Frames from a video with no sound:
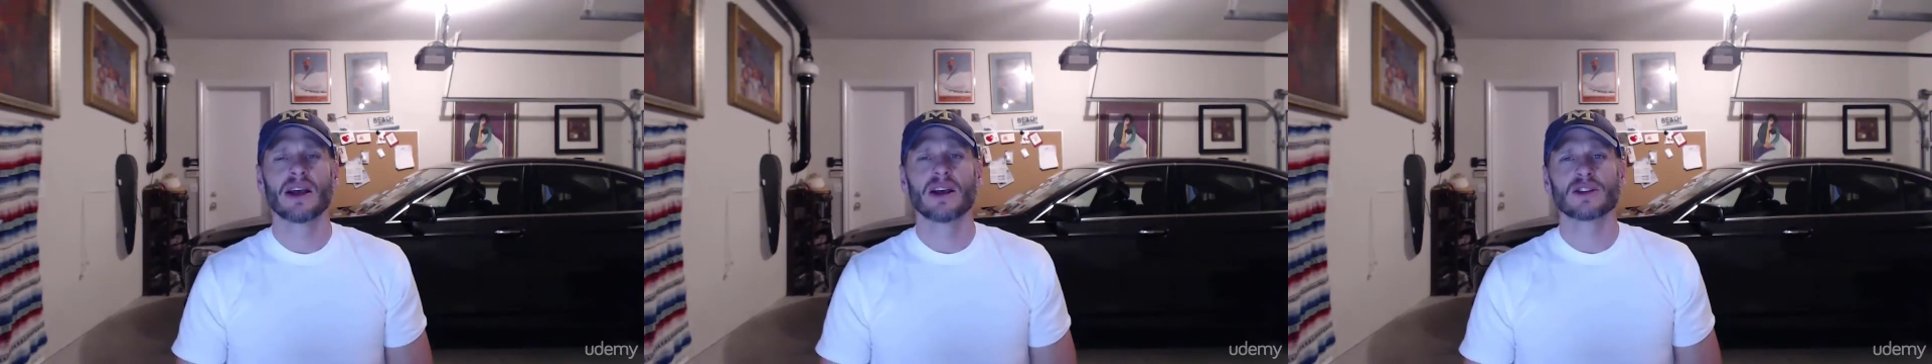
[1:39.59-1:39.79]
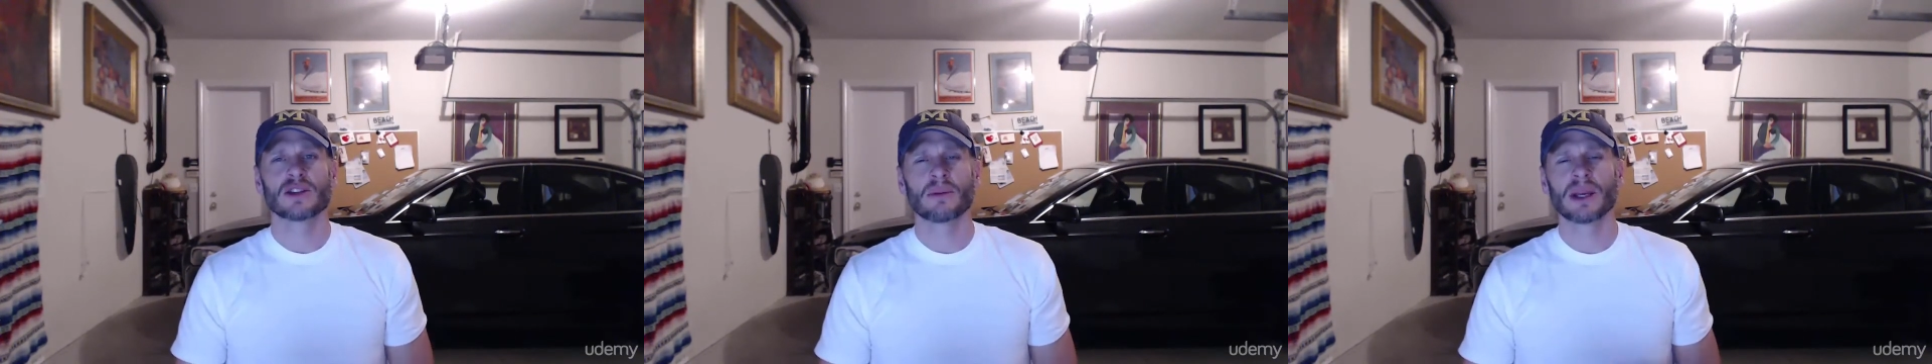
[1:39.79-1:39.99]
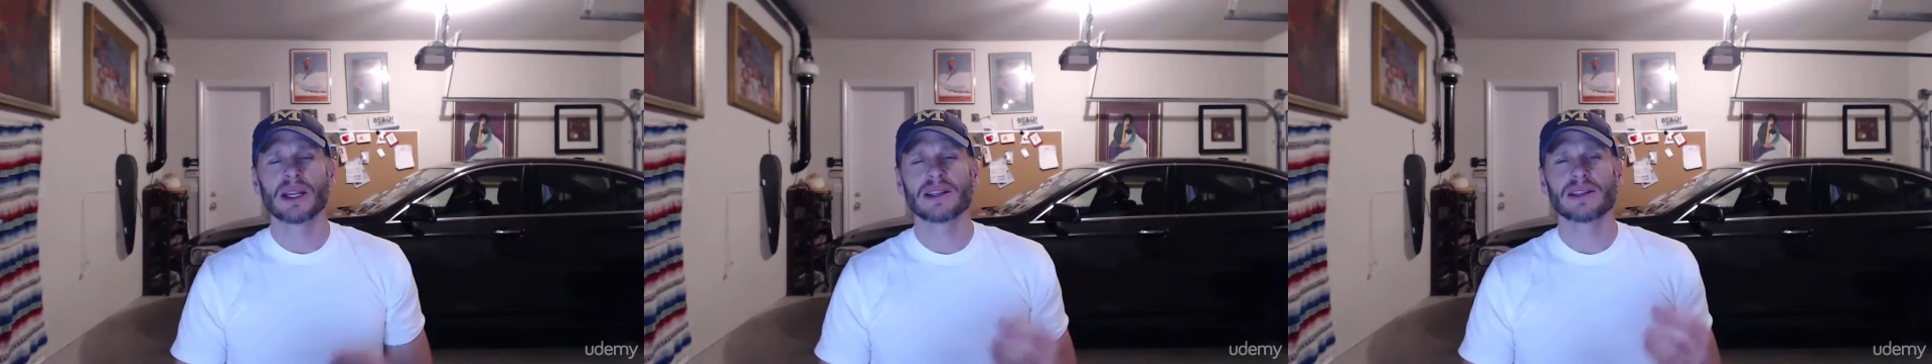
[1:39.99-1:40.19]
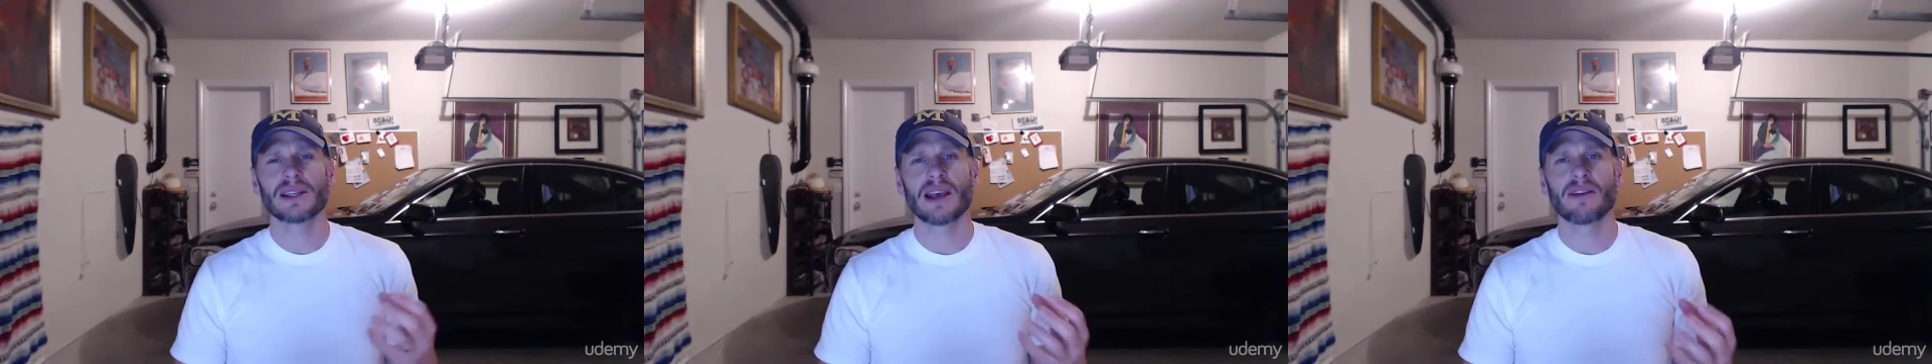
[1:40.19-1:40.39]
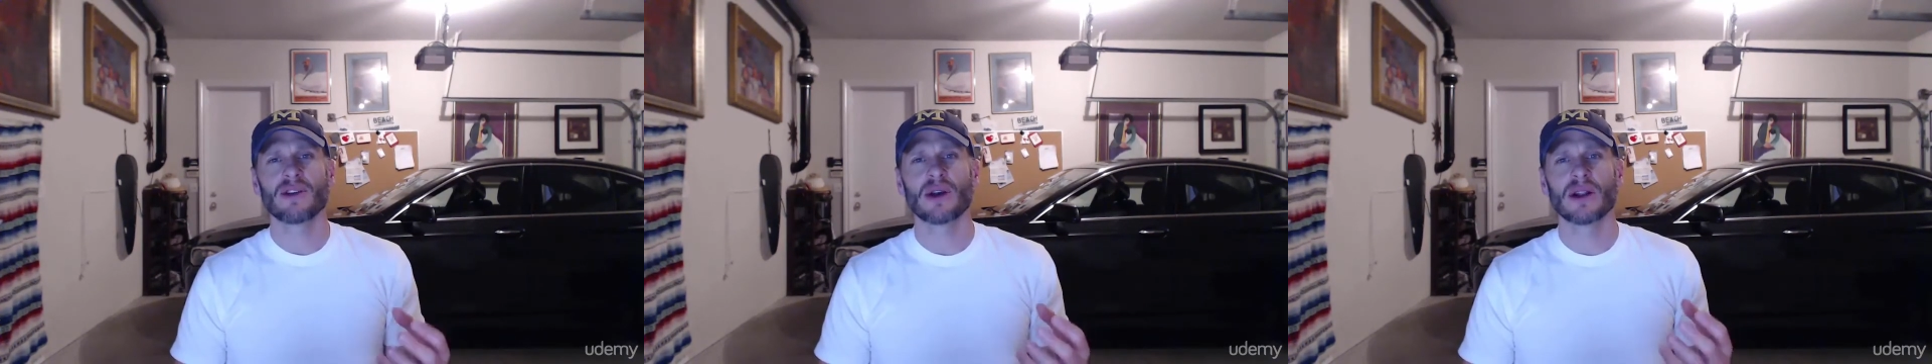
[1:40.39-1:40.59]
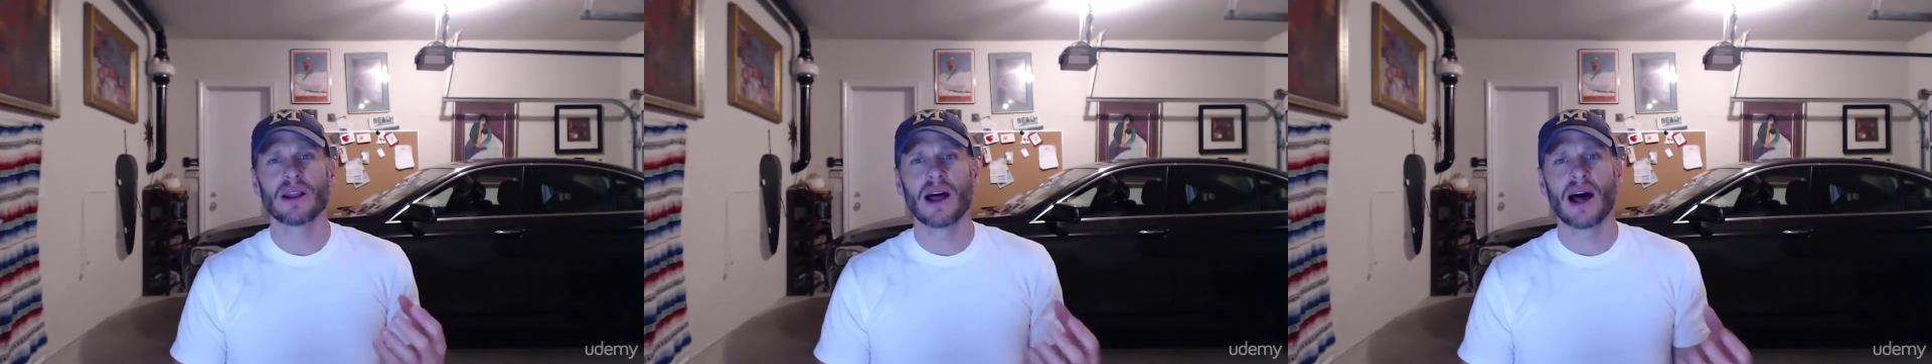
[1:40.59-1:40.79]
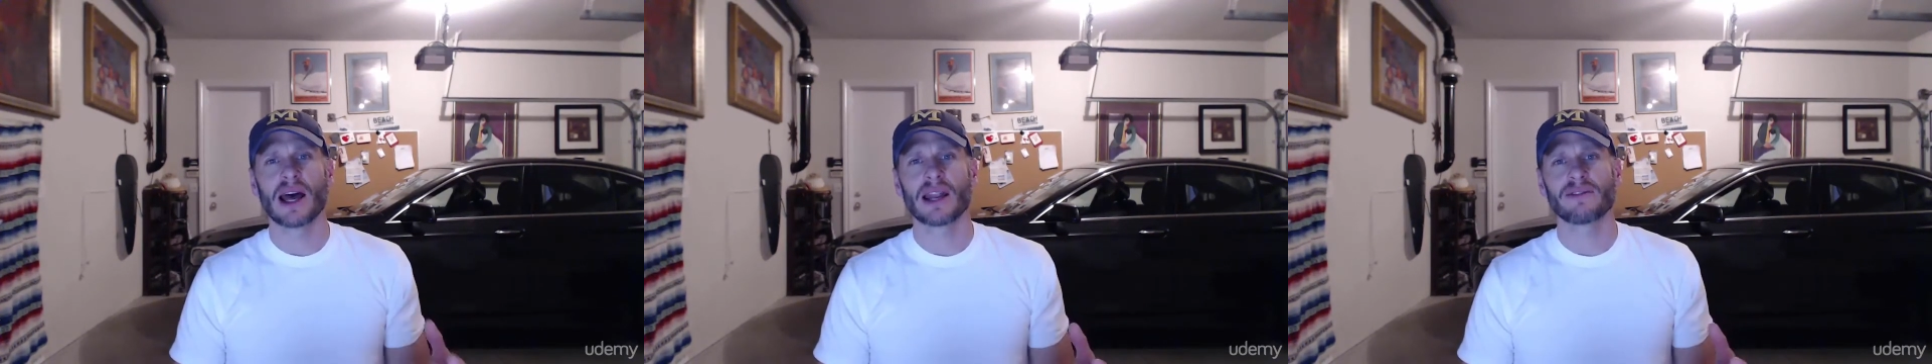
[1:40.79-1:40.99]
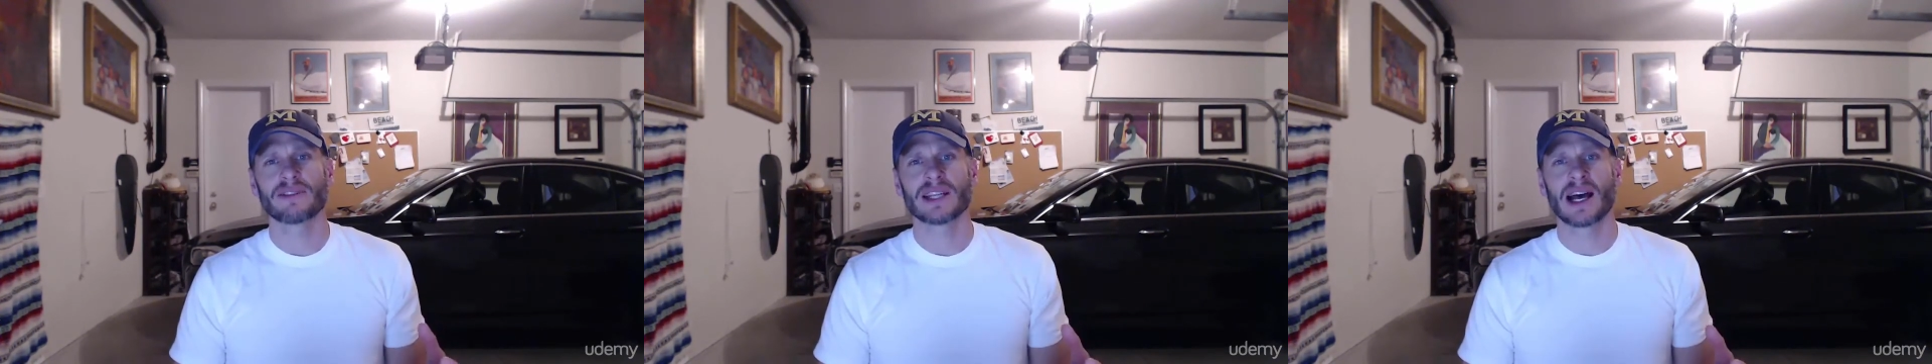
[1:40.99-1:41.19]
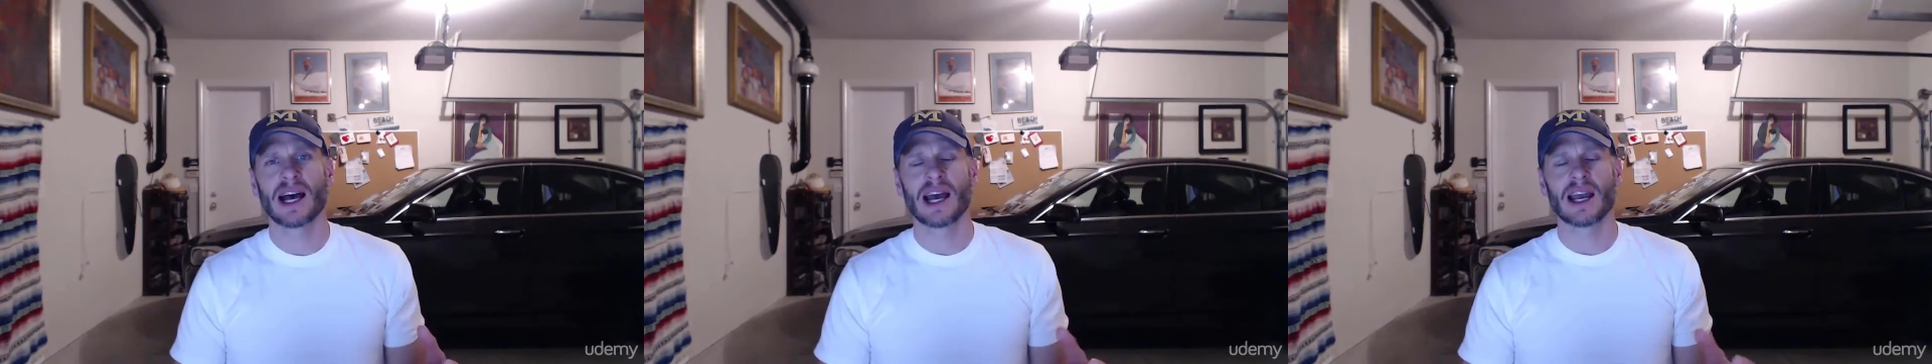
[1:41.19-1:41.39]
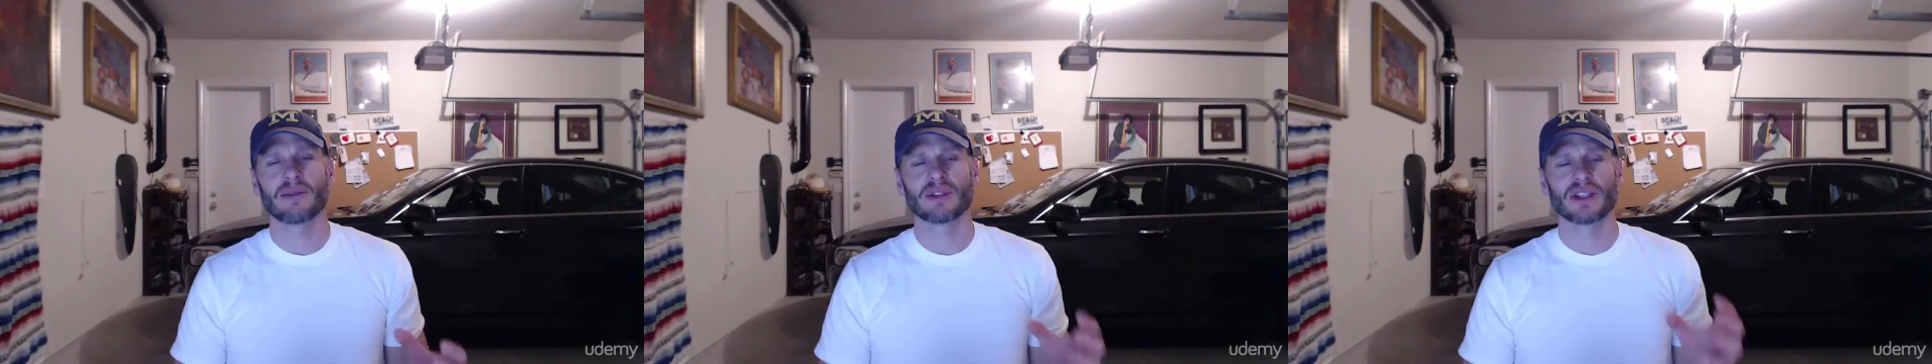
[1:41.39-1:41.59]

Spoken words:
So I'm going to save you a lot of time